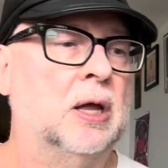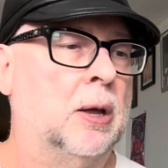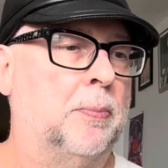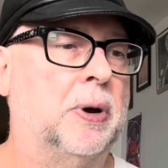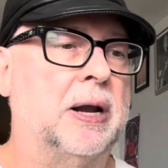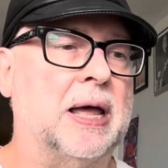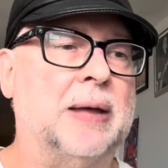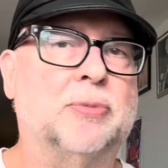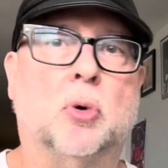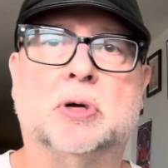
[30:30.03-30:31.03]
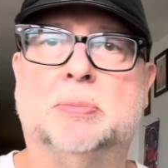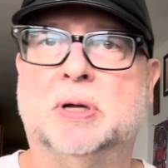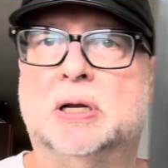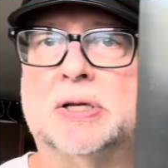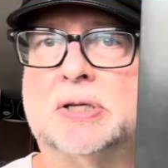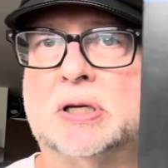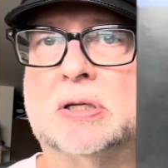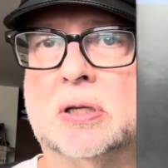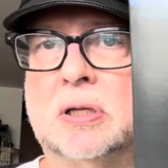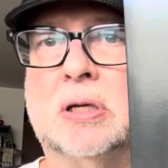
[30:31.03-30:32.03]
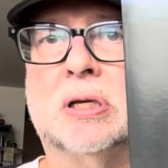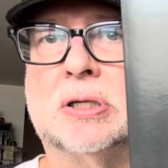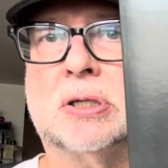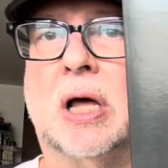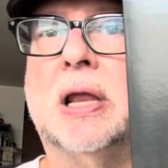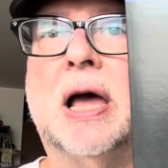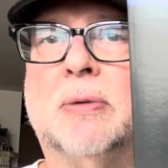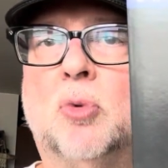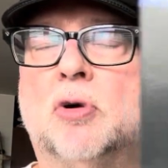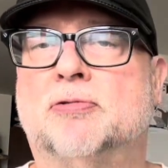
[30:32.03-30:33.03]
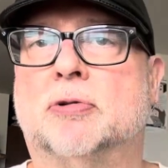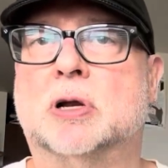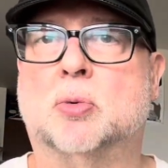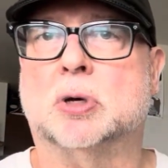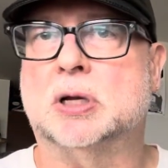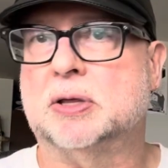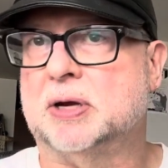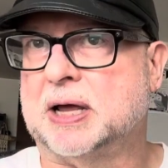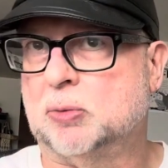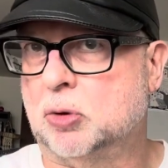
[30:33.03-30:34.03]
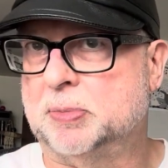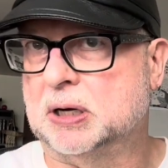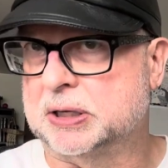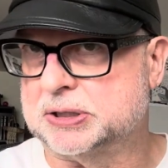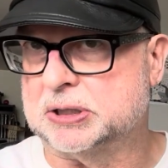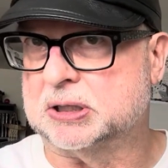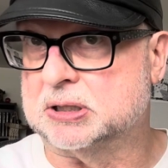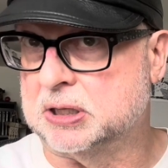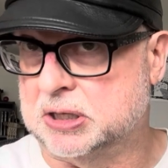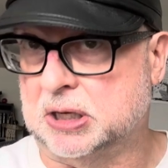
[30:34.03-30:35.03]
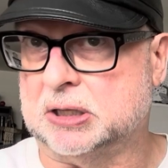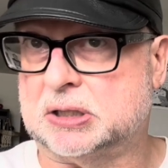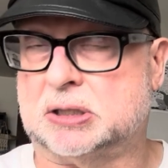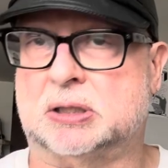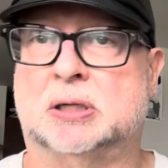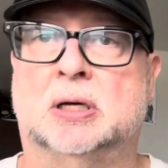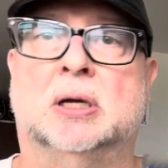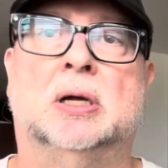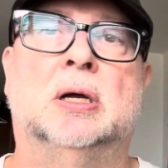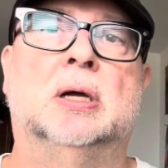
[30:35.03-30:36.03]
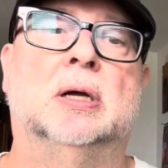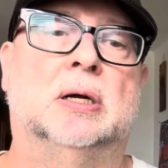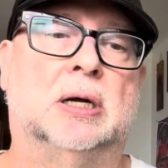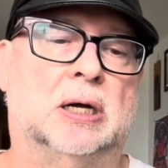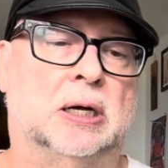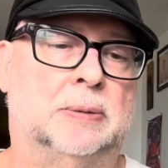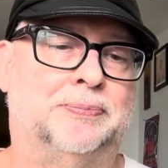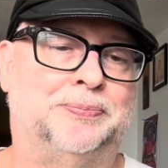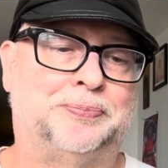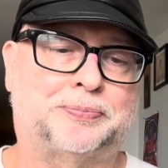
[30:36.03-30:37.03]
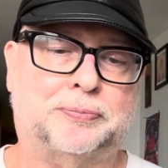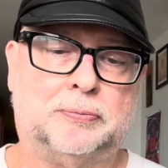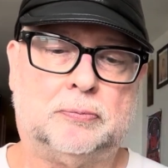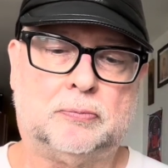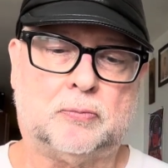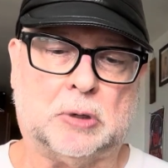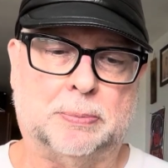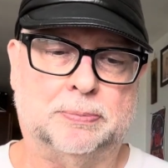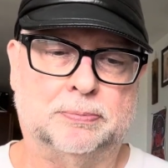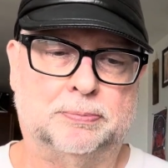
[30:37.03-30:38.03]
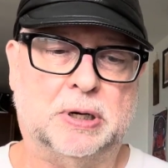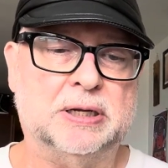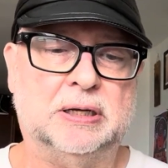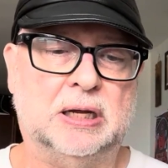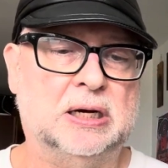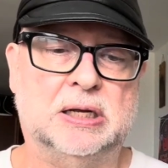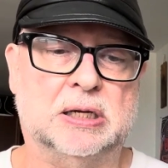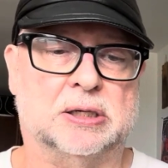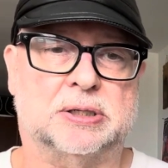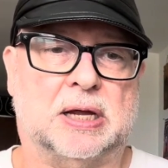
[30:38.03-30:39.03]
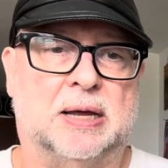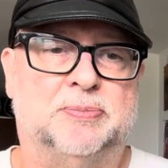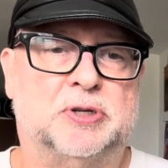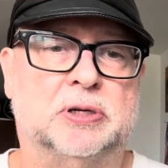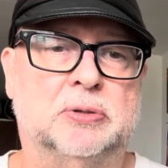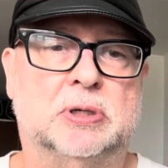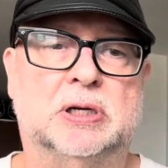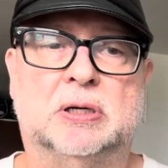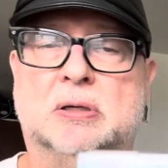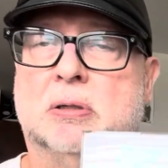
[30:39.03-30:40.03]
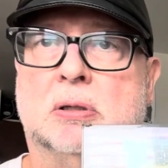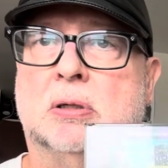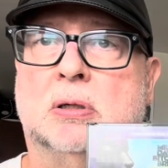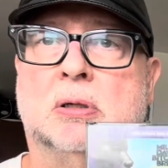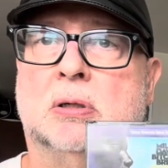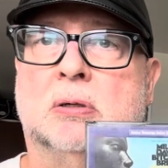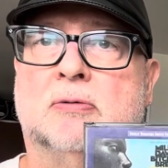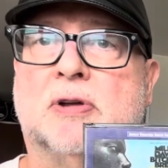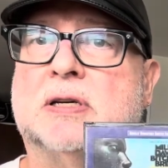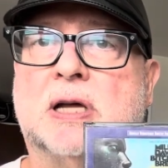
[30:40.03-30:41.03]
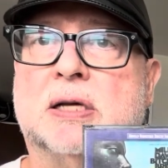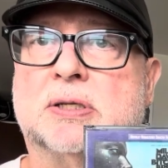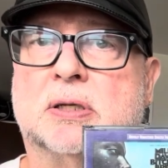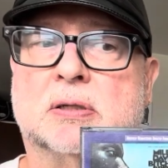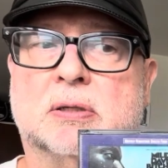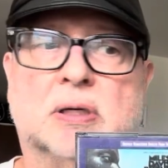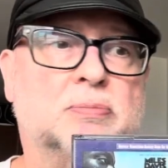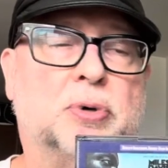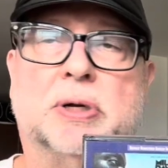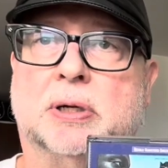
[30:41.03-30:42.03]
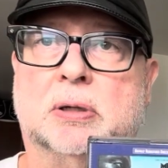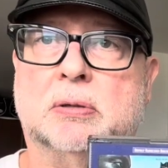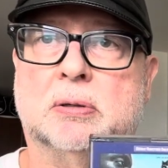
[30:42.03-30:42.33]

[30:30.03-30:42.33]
But I'm going to be listening to this a lot more frequently than I will be listening to this. But it is absolutely fantastic and brilliant.